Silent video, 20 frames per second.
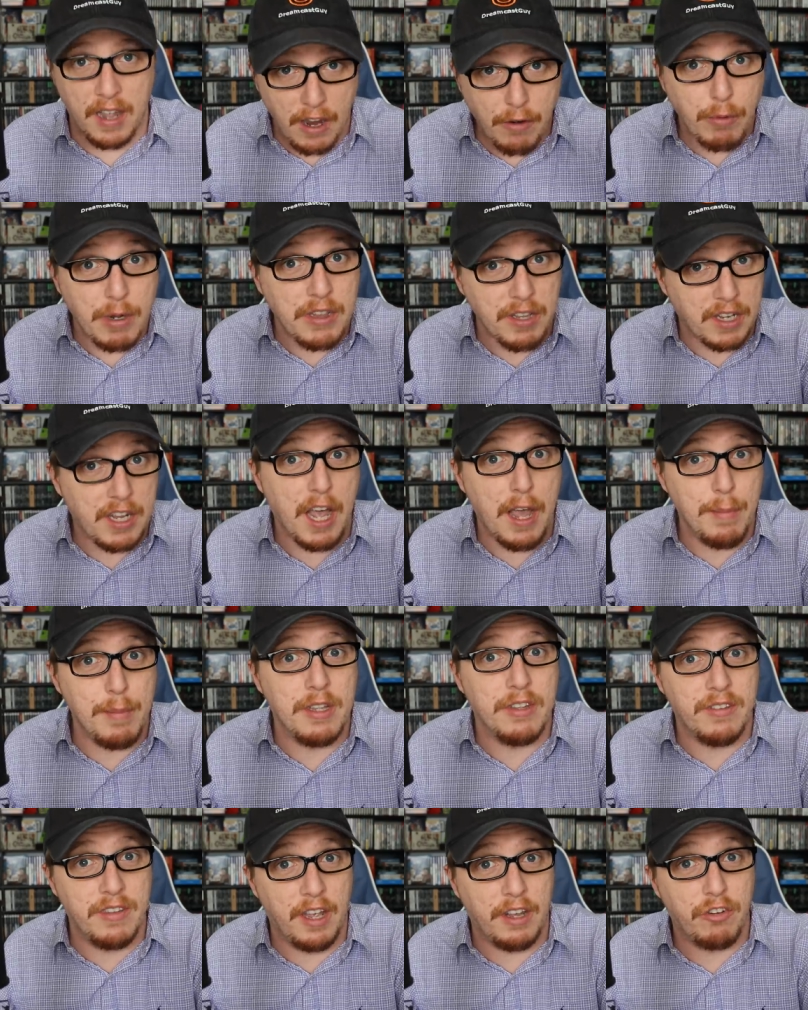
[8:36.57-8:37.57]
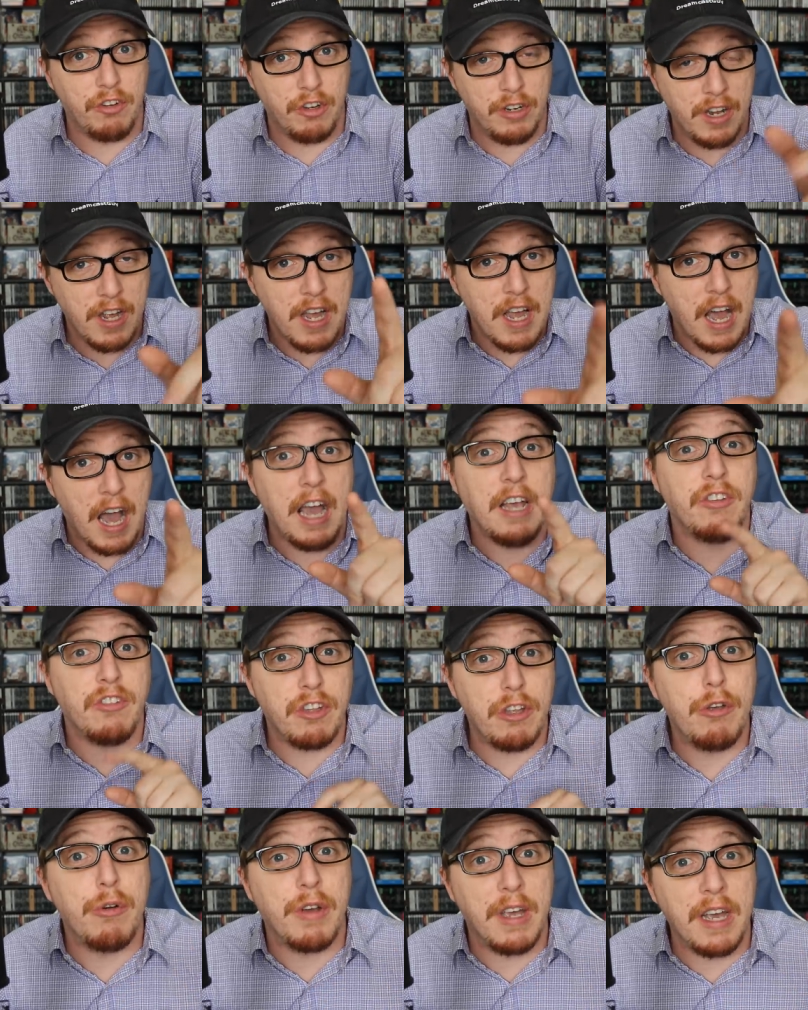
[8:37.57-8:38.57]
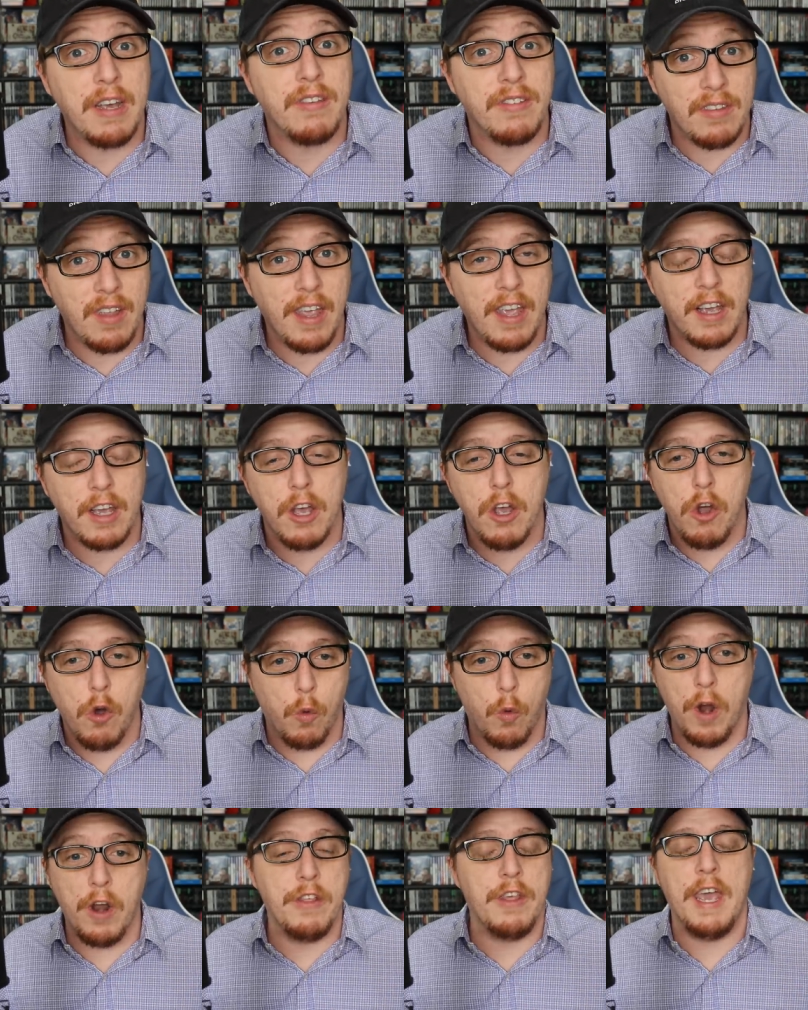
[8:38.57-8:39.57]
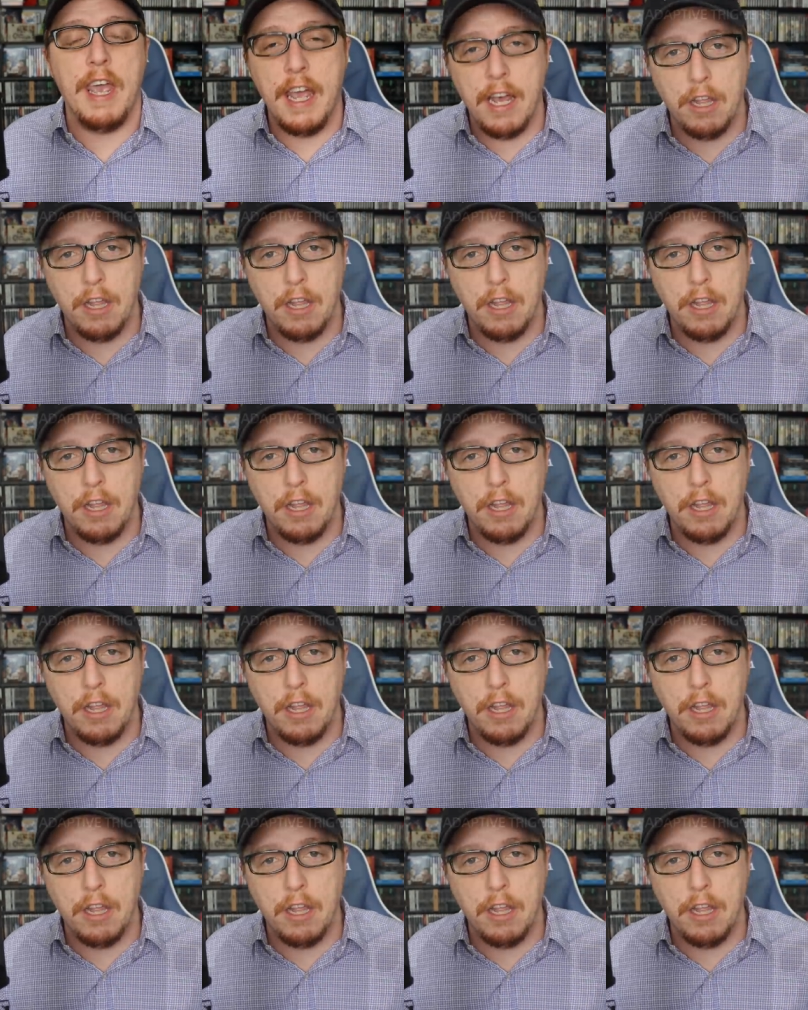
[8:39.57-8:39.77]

I read the comments section. I see you guys saying, where the